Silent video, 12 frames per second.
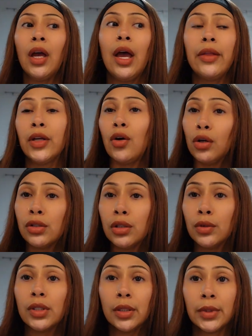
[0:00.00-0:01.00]
And then
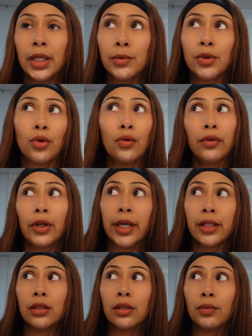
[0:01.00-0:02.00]
also sometimes you'll
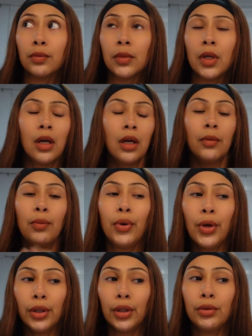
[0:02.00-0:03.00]
forget to
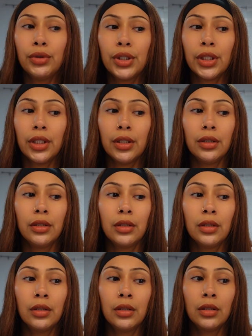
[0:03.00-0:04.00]
put lotion
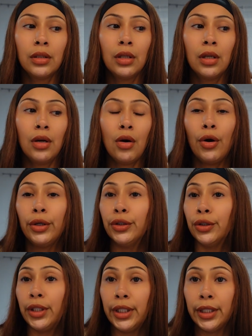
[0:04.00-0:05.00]
on your
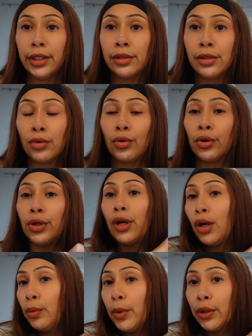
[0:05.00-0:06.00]
knees or your
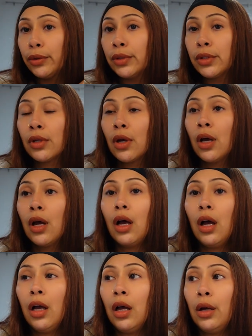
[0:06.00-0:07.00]
elbows
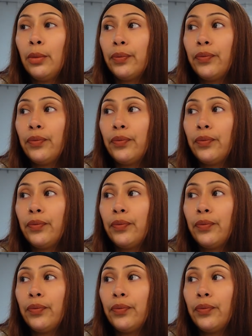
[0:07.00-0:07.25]
at